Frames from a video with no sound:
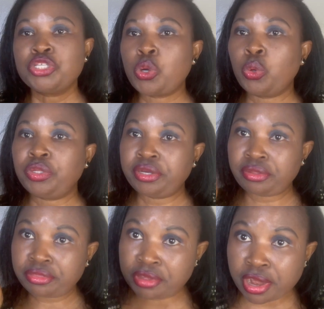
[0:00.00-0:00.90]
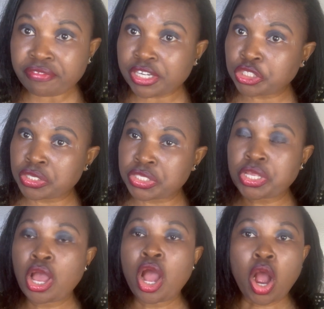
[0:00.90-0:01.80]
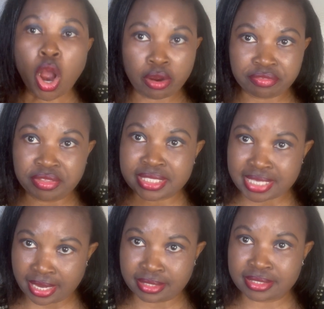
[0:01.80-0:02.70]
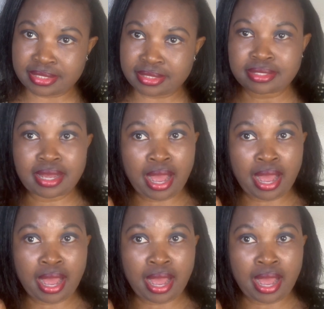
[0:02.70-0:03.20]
So there are 3 versions of the tests.